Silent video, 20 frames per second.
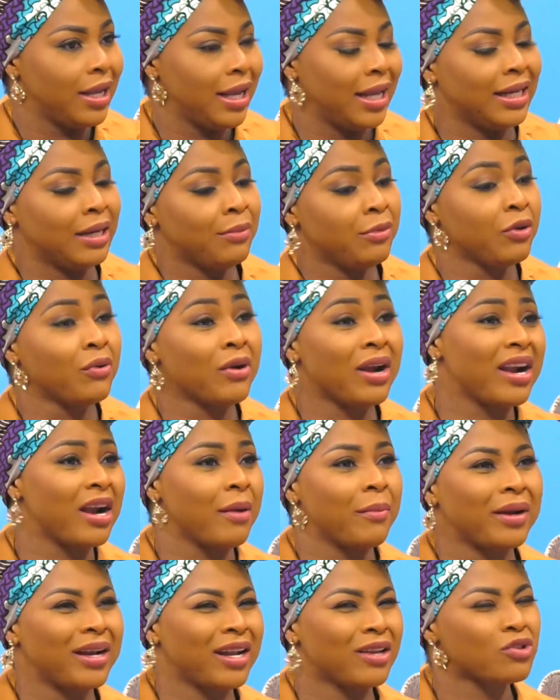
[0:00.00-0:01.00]
And then my great
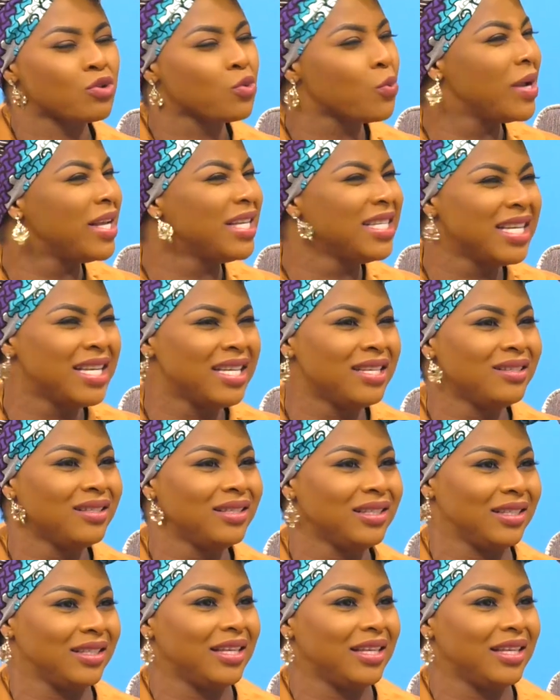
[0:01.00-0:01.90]
grandmother so when you